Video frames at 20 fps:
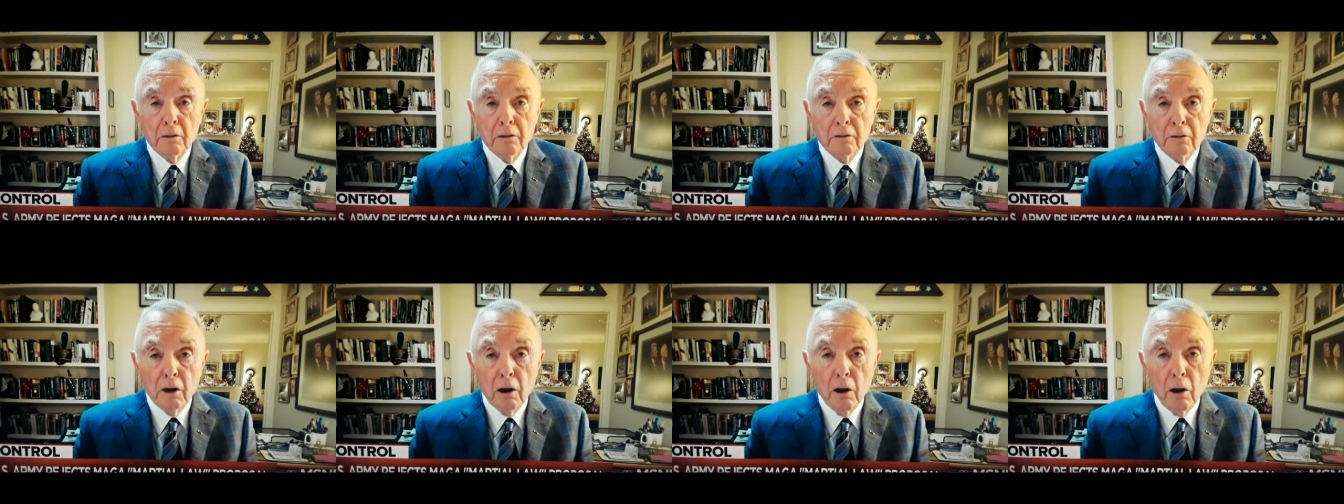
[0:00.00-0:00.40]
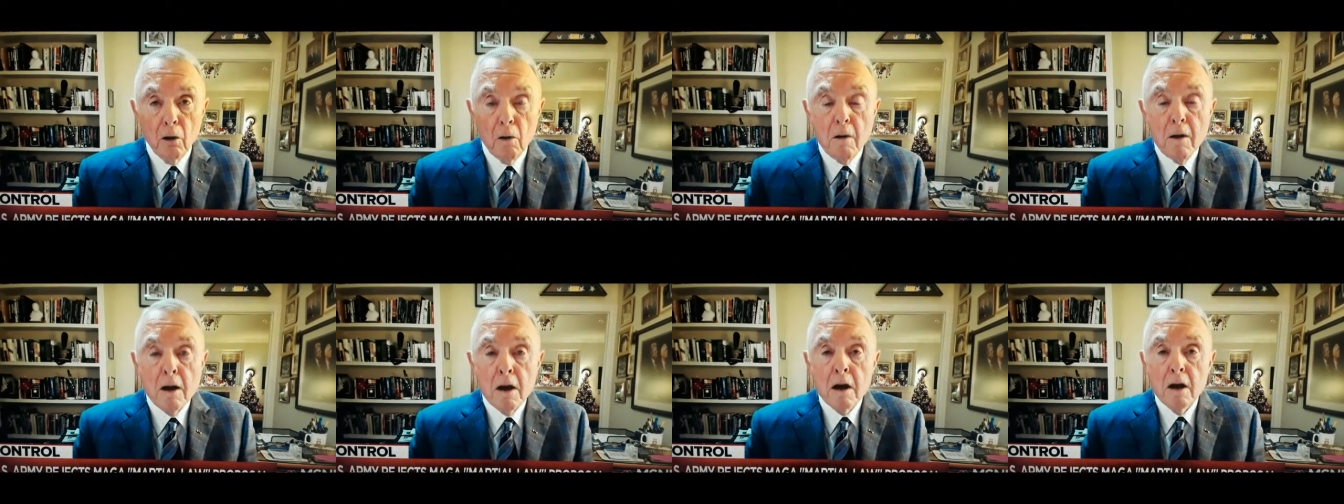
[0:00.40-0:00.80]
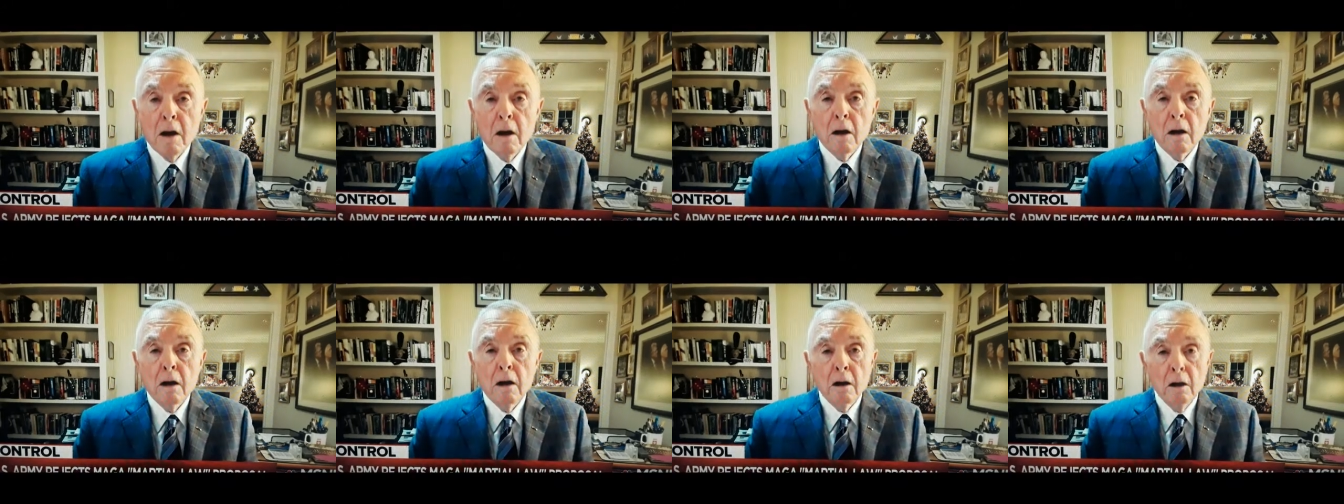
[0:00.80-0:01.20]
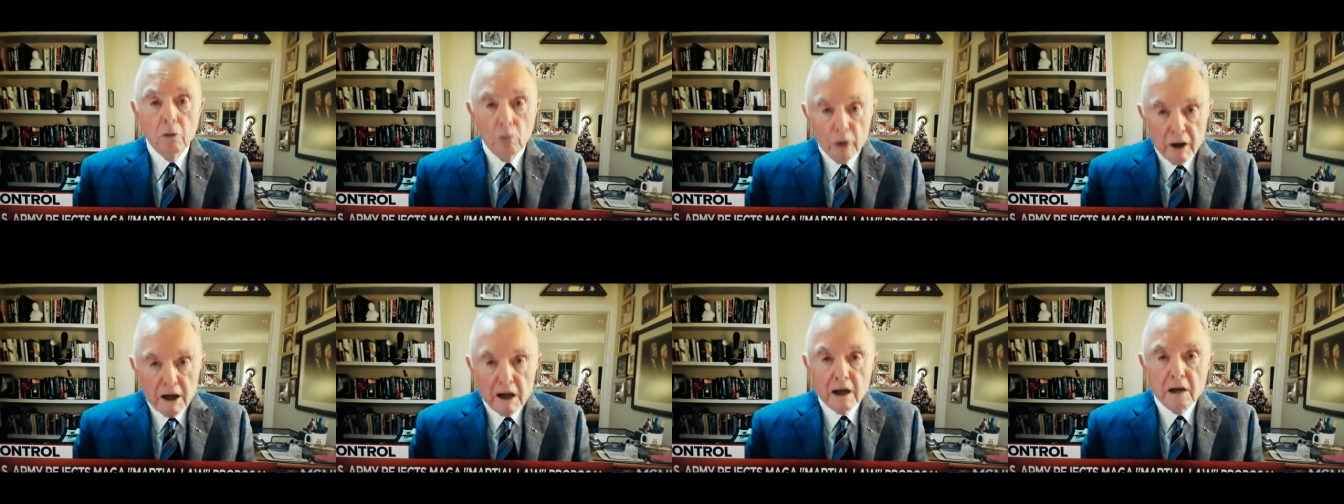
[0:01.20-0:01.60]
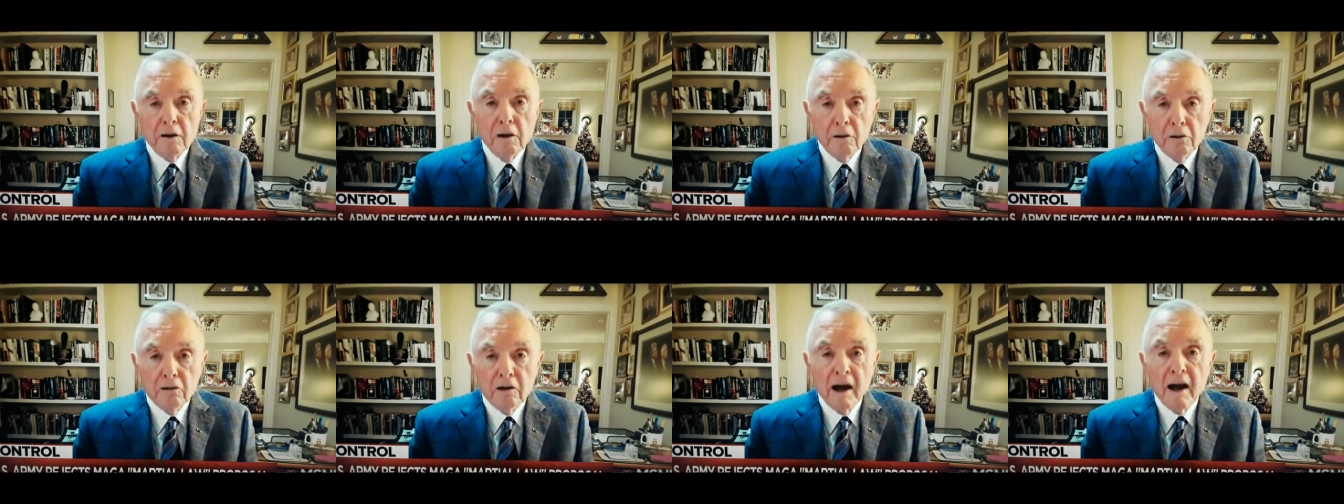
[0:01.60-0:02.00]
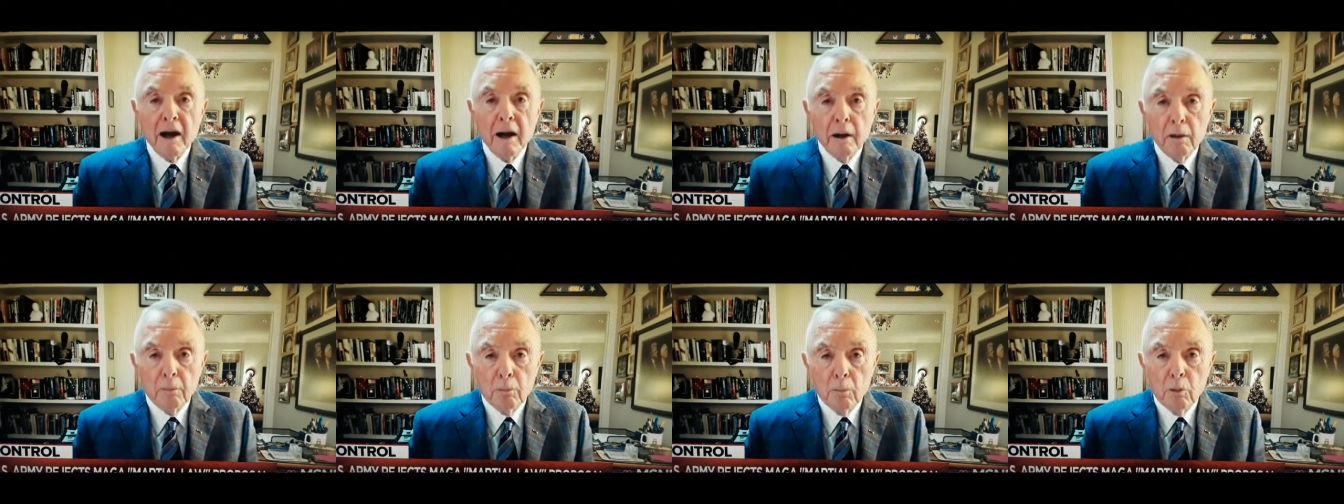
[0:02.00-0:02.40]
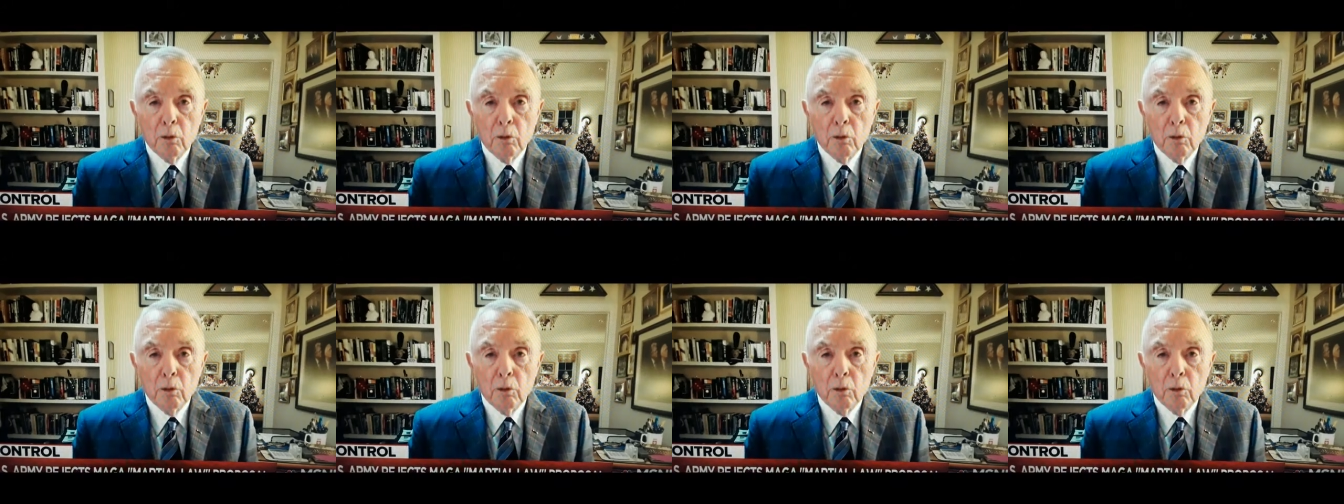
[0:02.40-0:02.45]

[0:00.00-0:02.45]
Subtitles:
So we need the Senate,